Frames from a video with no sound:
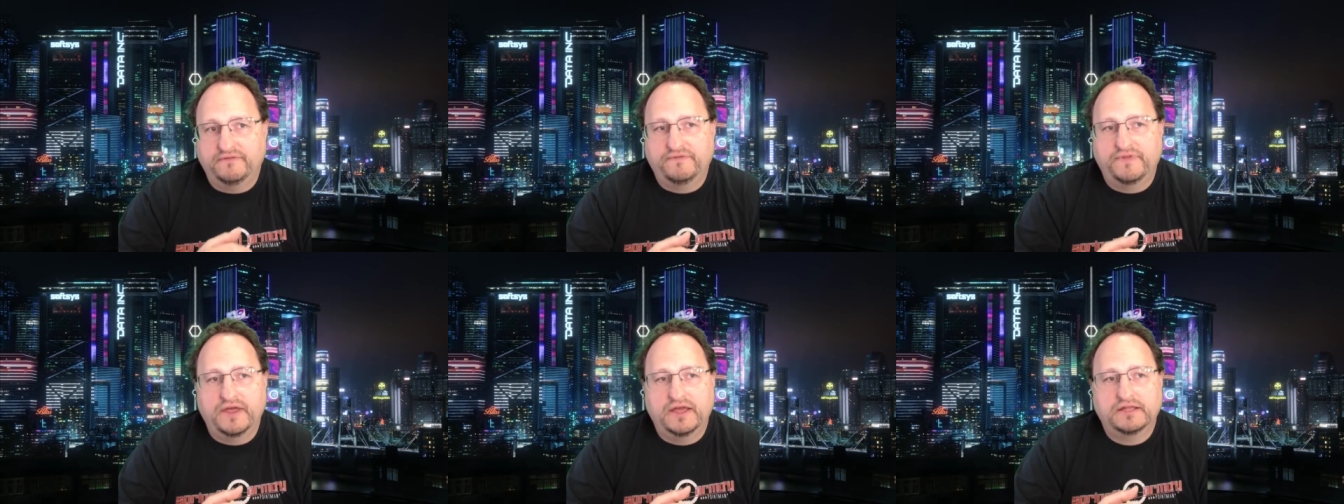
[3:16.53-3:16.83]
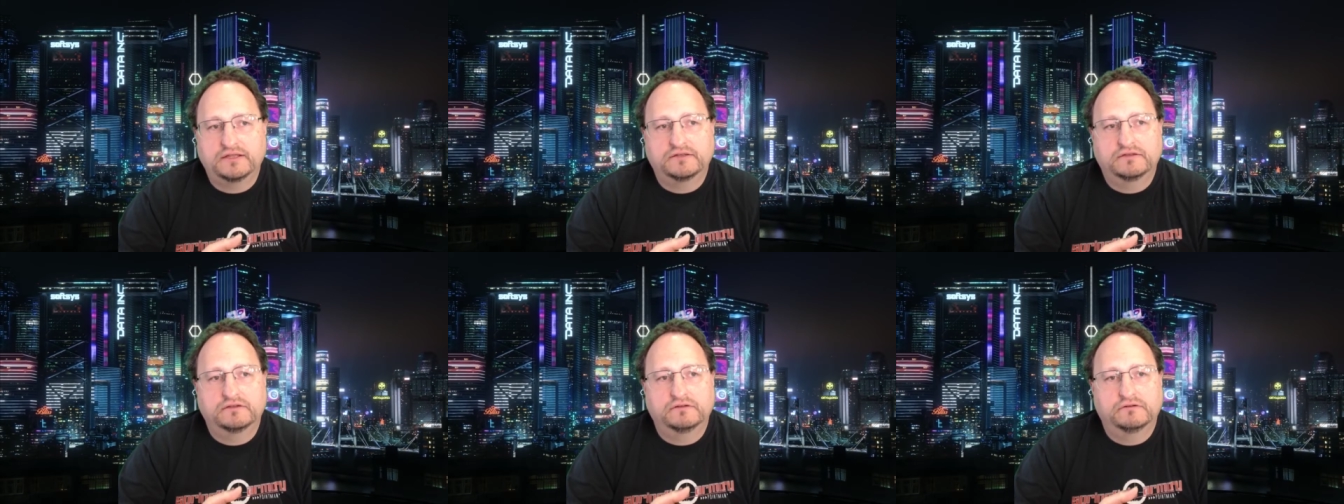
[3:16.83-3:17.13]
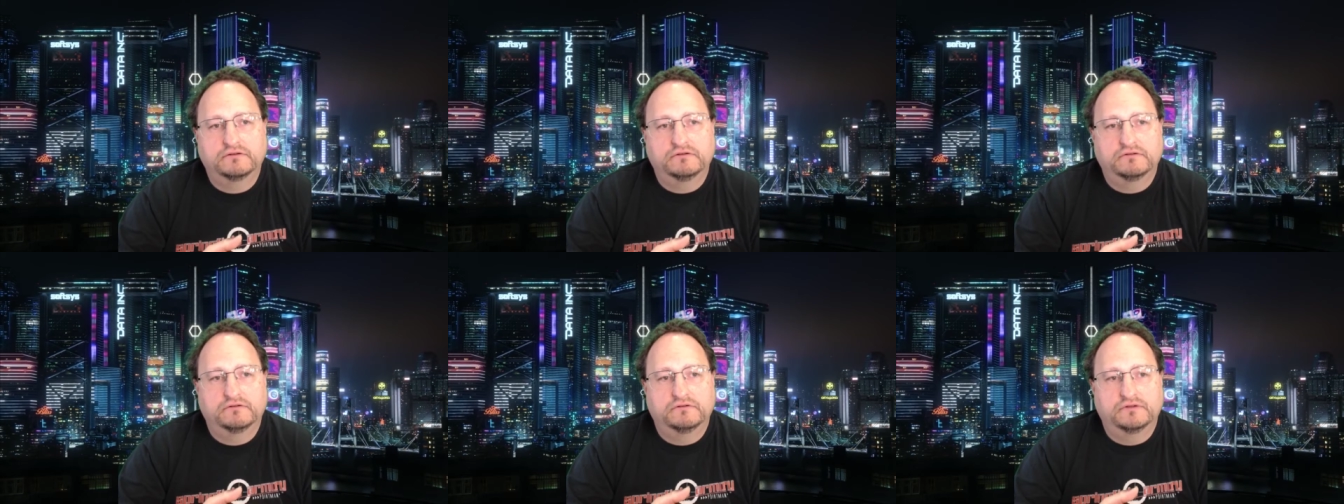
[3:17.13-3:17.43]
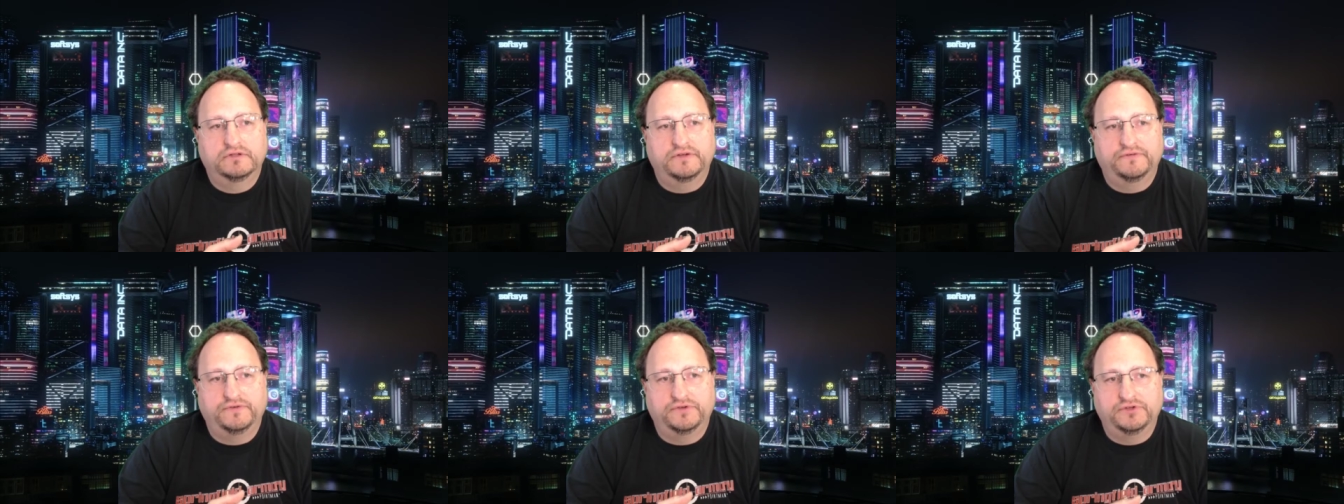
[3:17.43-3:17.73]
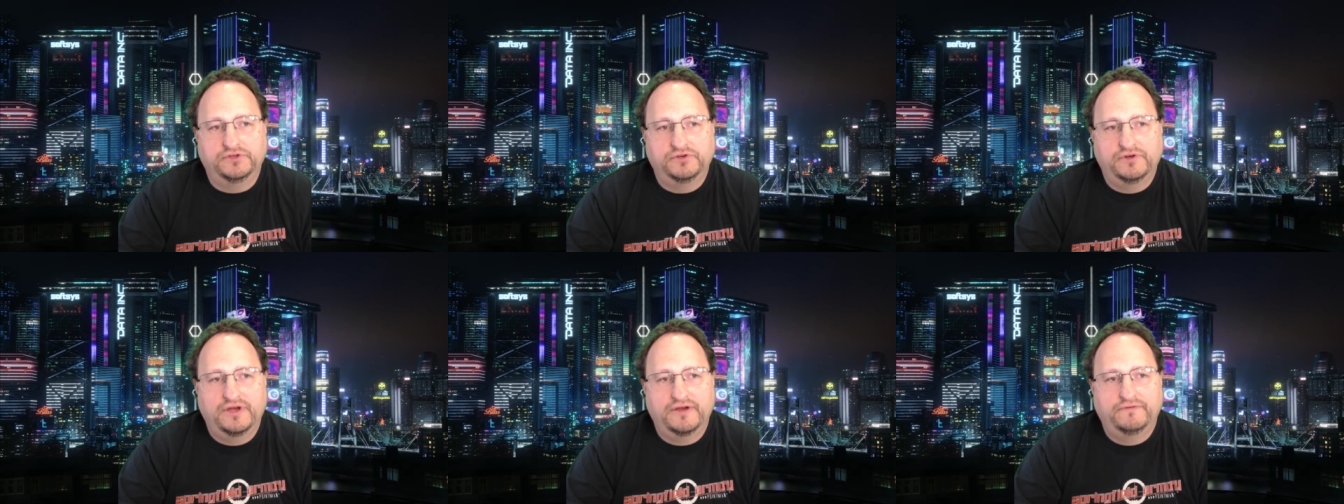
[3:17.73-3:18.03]
if that,
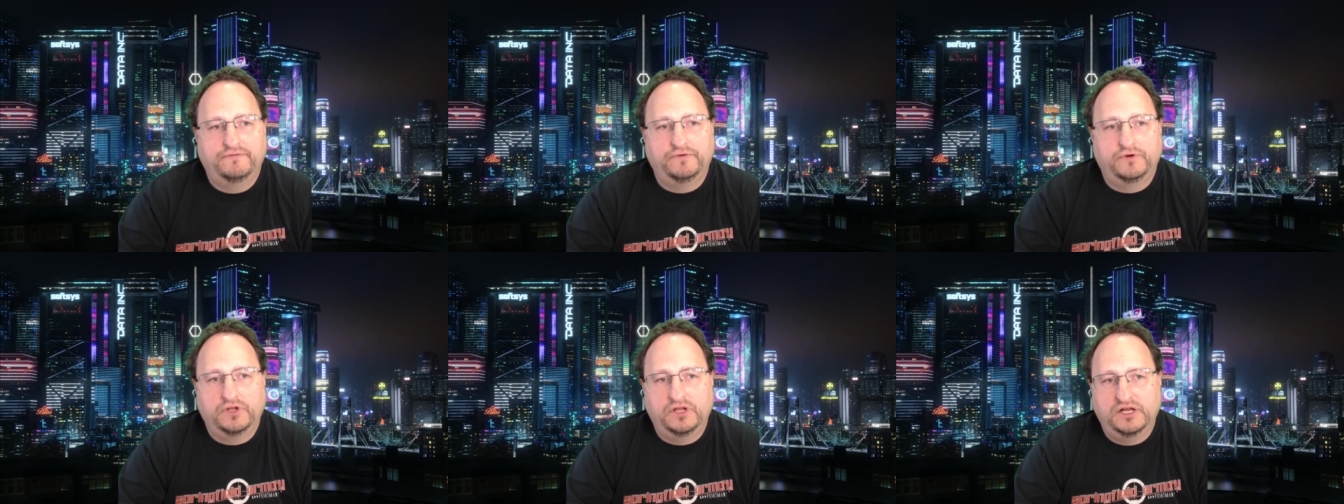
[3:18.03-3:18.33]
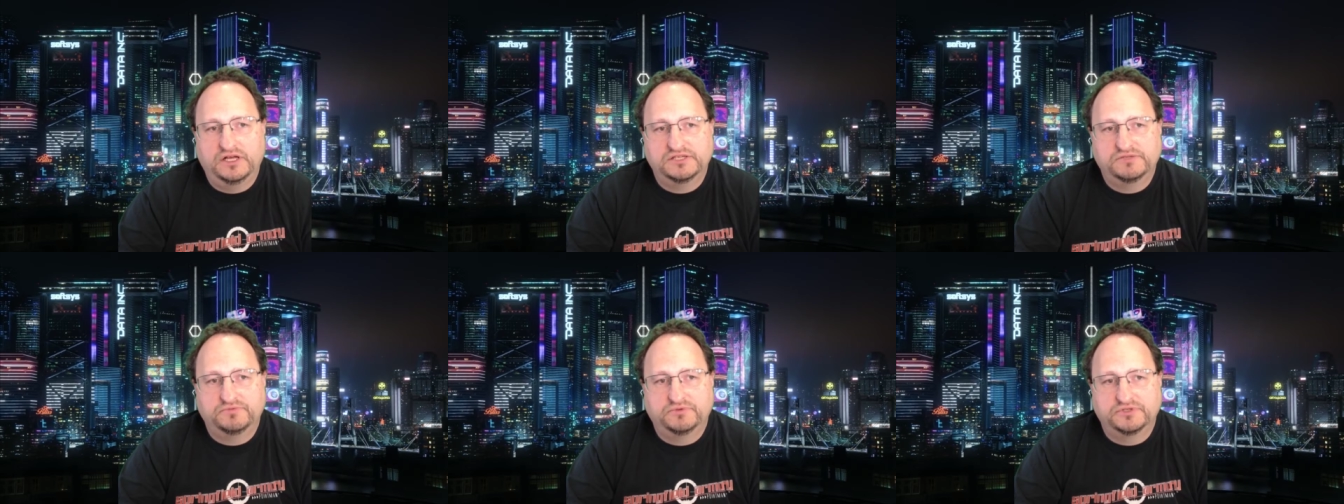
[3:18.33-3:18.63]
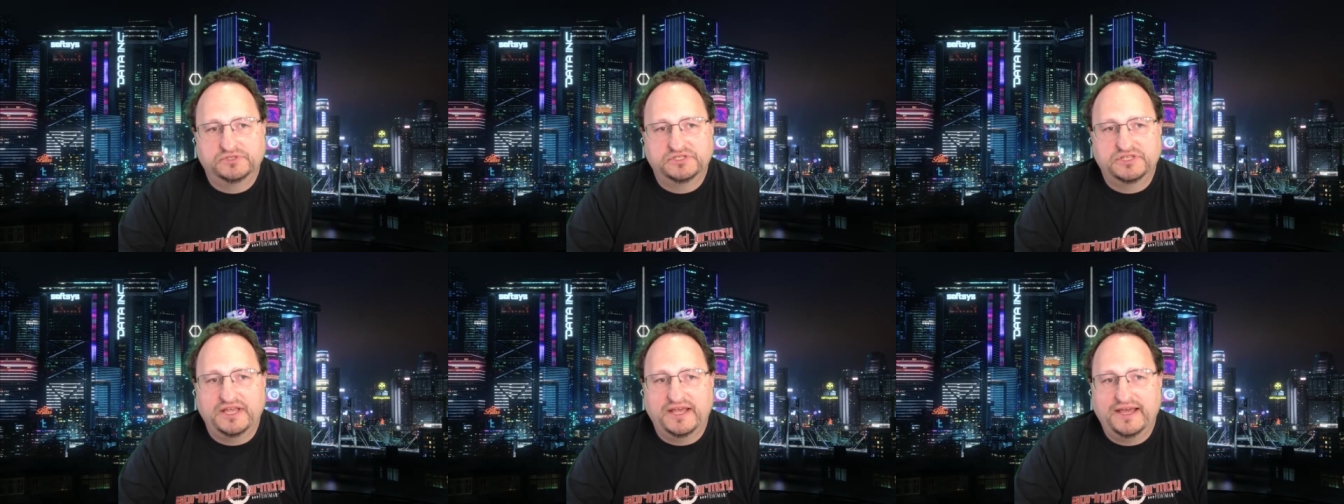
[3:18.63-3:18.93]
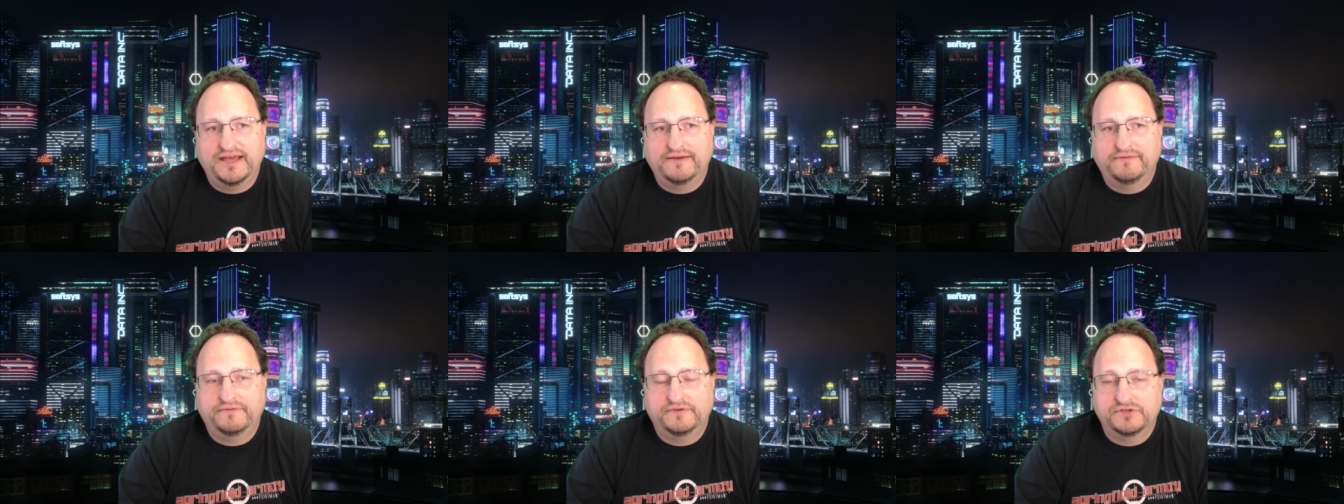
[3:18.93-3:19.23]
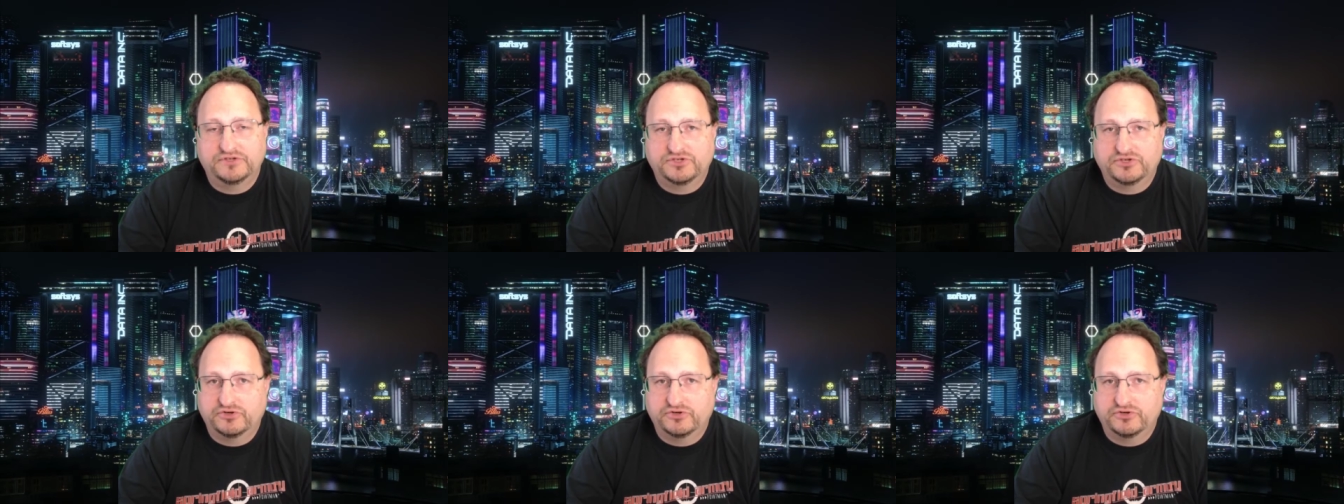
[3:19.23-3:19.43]
if you do have full hospital staff,